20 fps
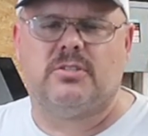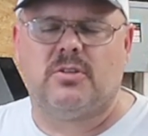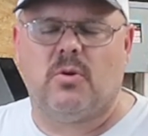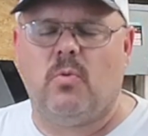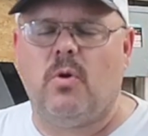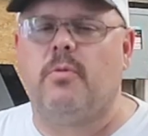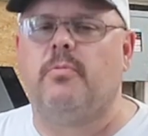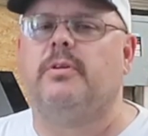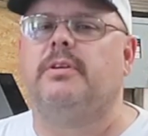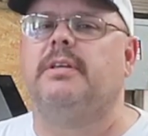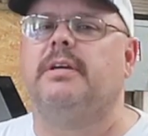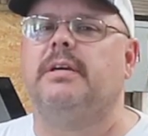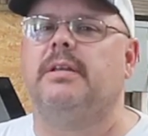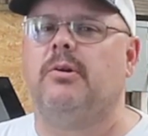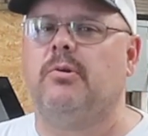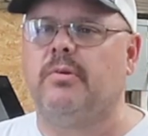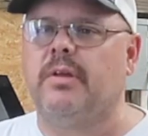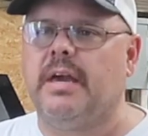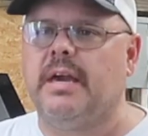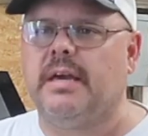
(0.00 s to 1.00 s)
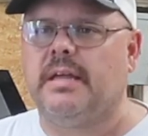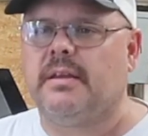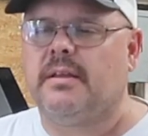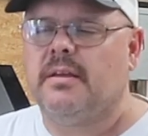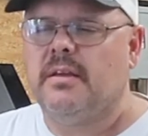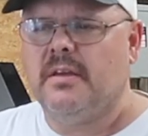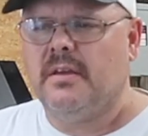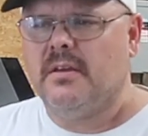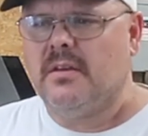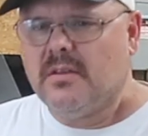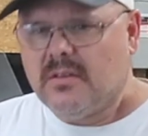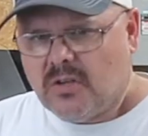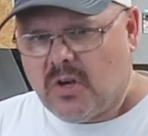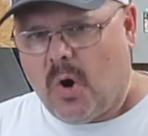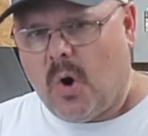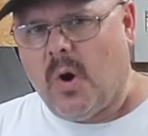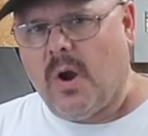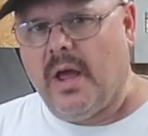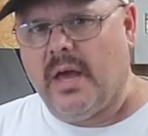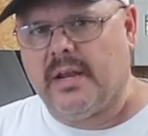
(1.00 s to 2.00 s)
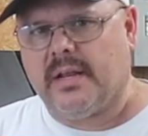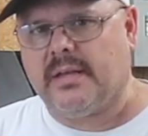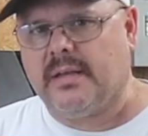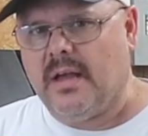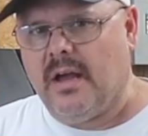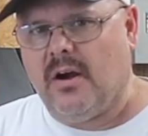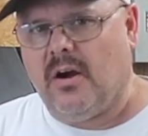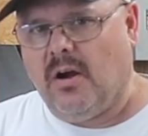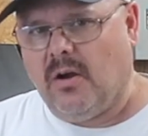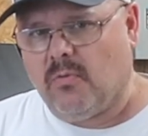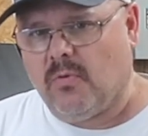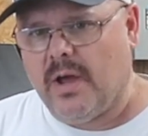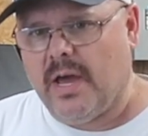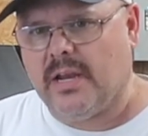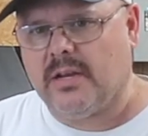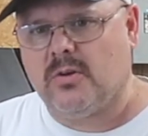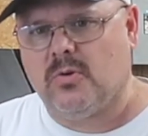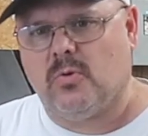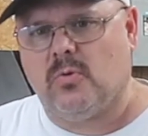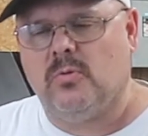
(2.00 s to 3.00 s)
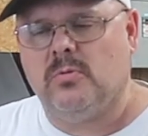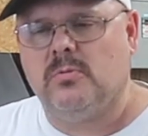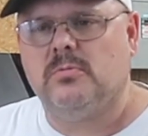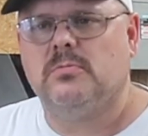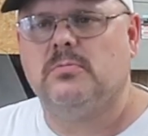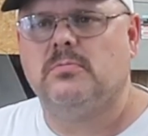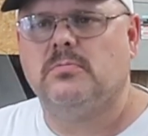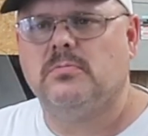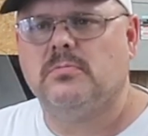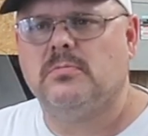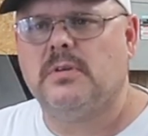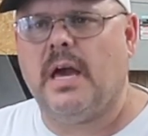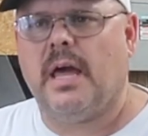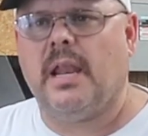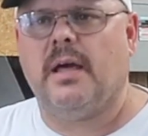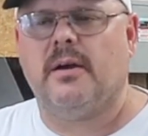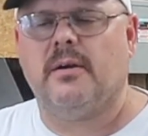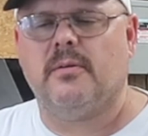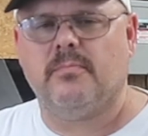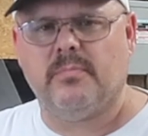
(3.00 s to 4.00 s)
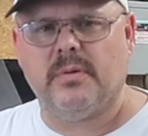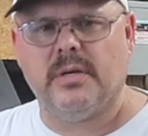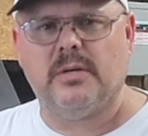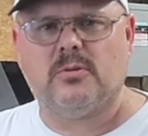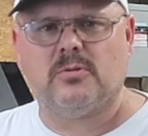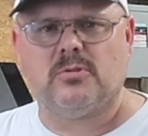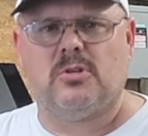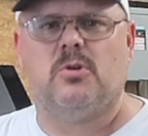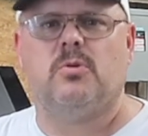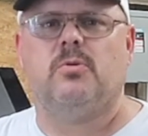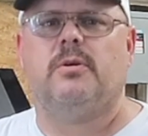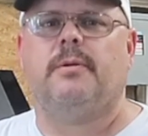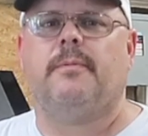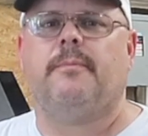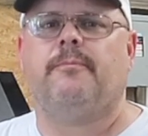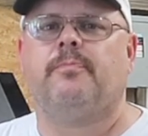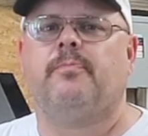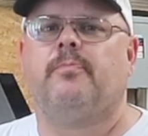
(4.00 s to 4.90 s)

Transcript: So what we did on that, car had a radical kind of build to it,